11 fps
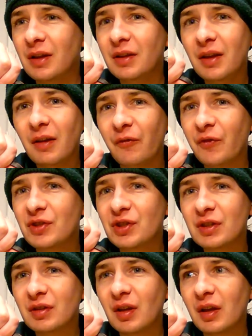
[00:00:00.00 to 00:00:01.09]
Yeah,
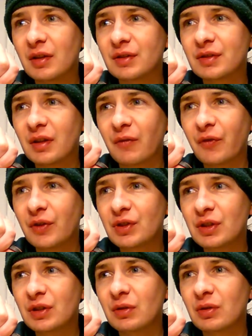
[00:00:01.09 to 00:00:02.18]
fishy taste. Like
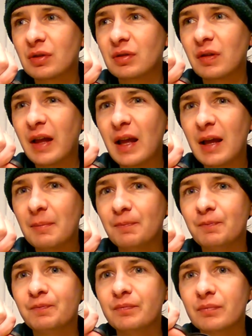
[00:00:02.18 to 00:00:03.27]
fishy or
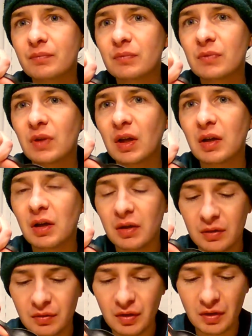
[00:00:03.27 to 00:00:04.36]
clam. That kind
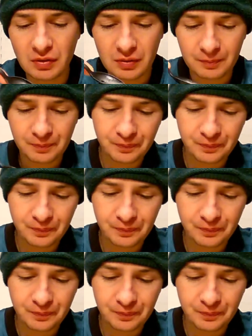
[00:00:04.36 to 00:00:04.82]
of taste.